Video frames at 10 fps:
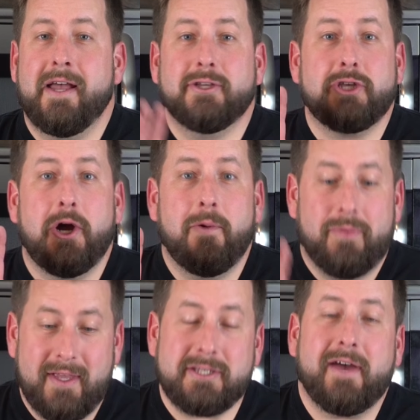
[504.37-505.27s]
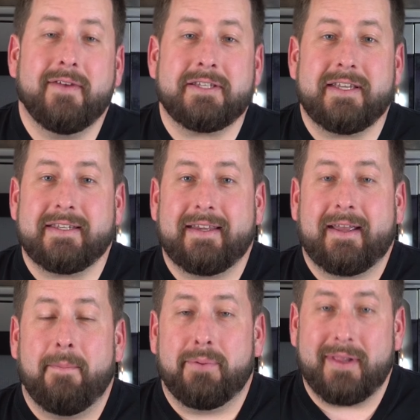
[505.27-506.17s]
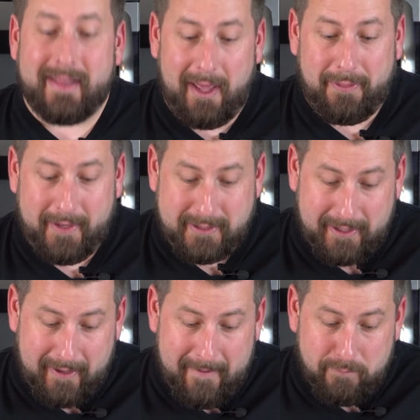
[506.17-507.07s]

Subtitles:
So this obviously isn't completely authentic,